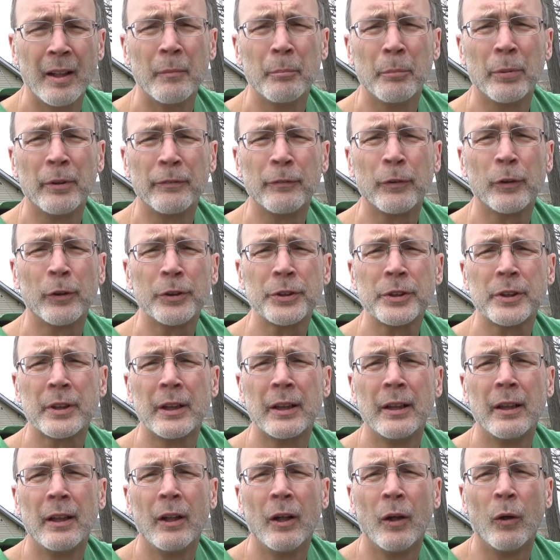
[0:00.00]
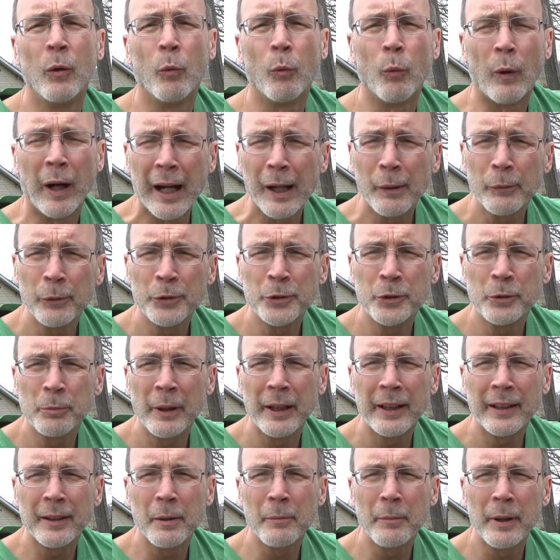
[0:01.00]
But first, why would you
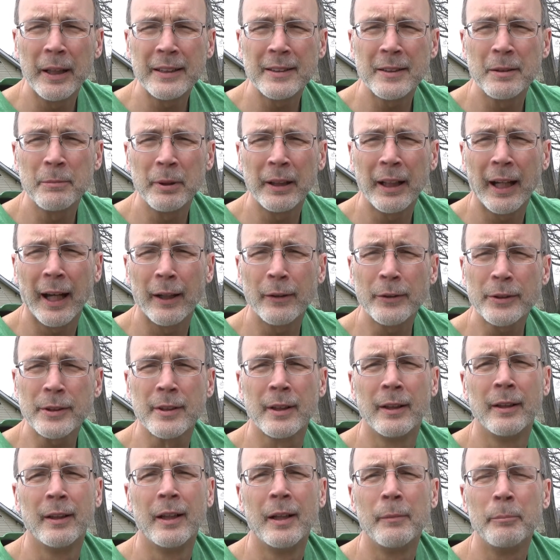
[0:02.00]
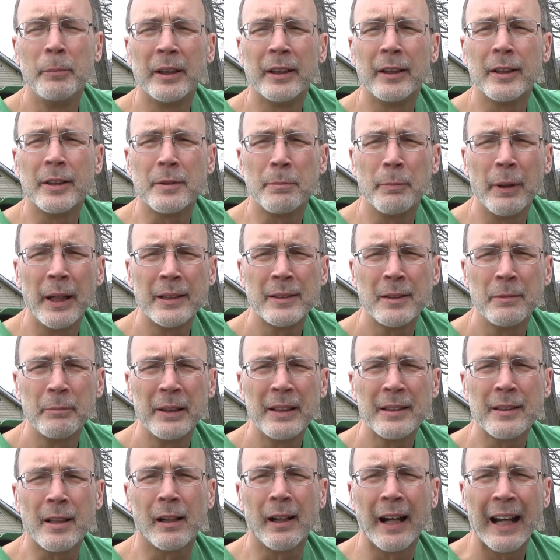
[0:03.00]
make a mason bee house? Because mason
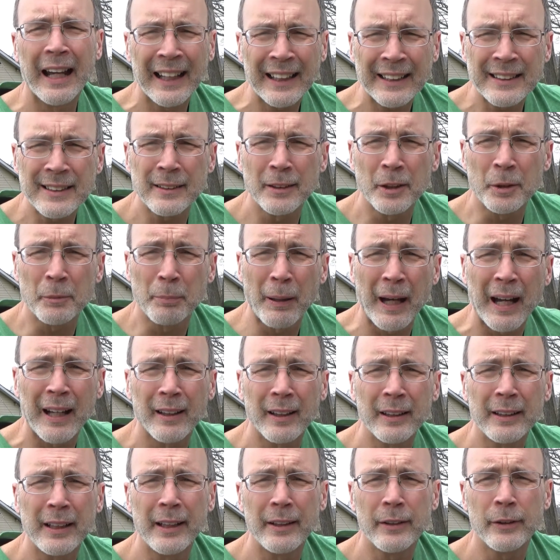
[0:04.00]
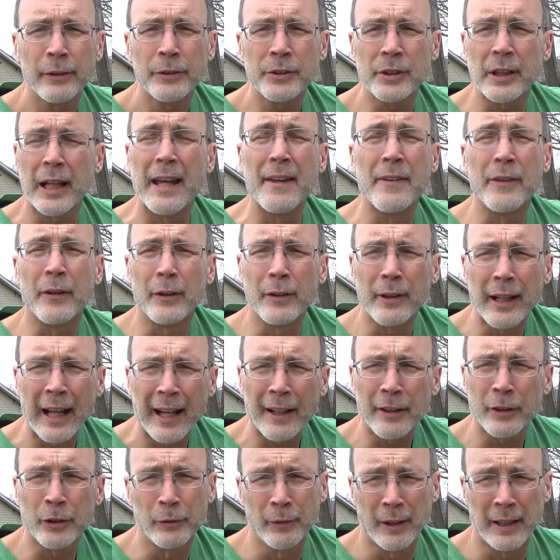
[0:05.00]
bees are excellent pollinators and they're
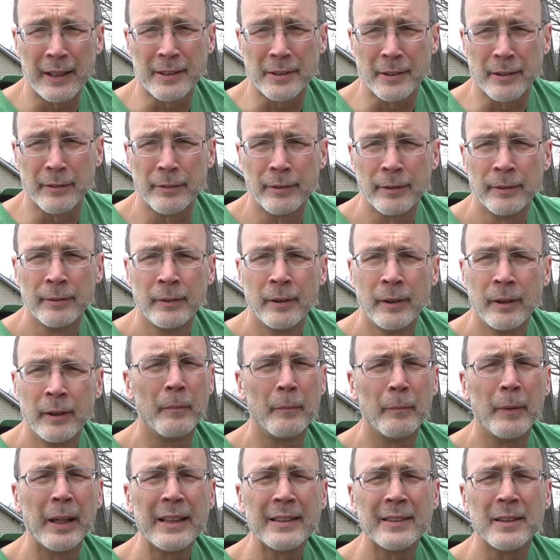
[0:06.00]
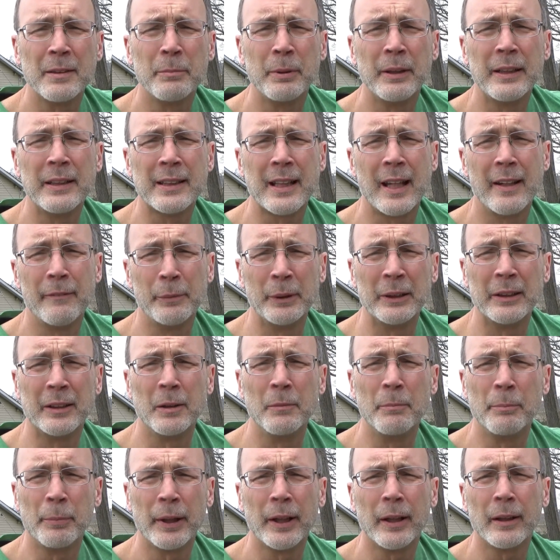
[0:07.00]
not aggressive. Mason bees have been
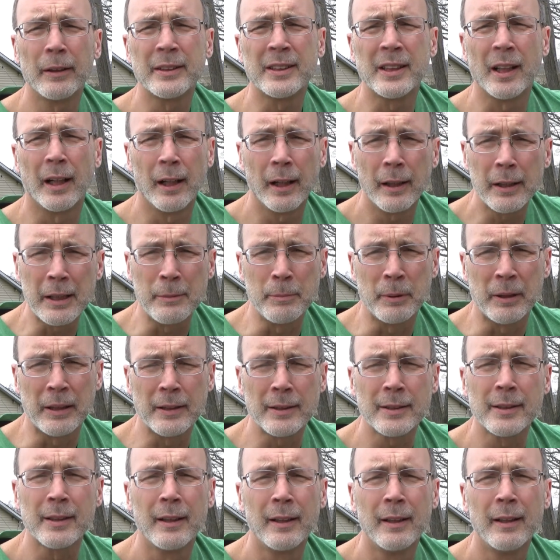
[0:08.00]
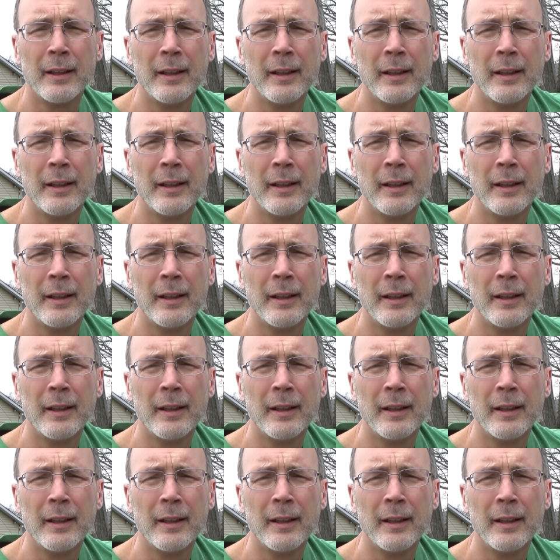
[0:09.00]
compared to honeybees.